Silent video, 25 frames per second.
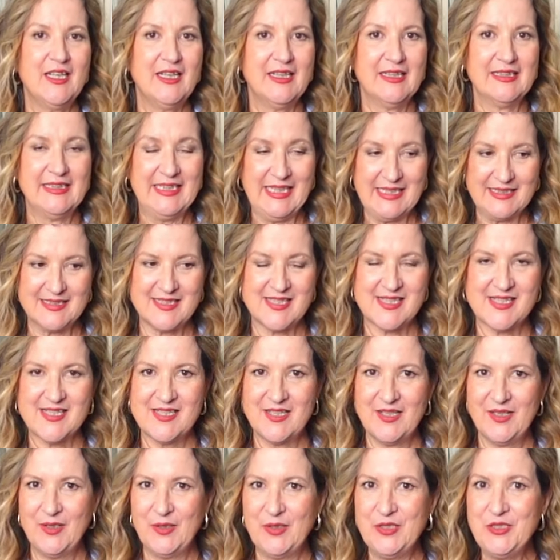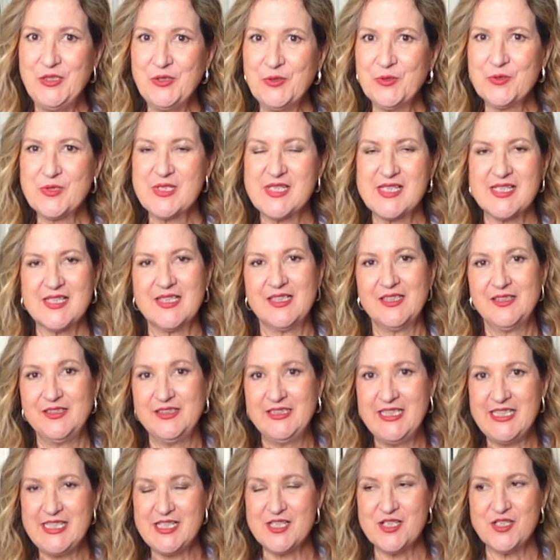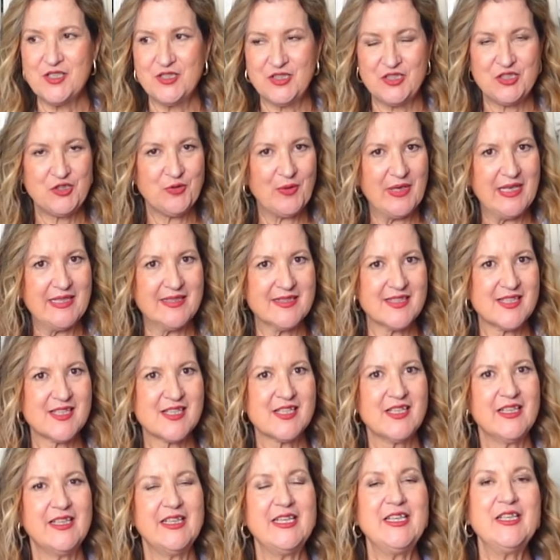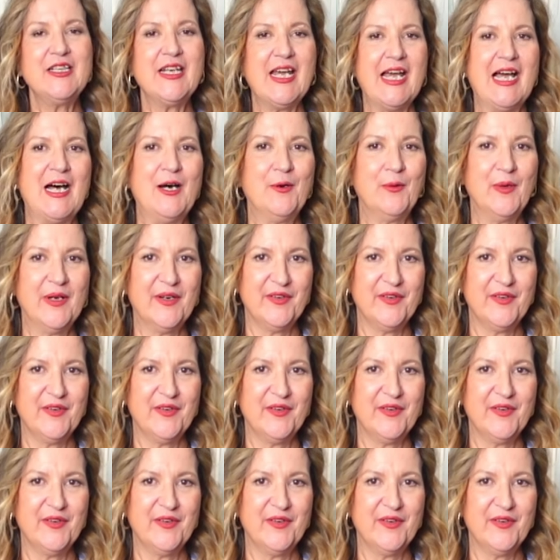let's use these trends in our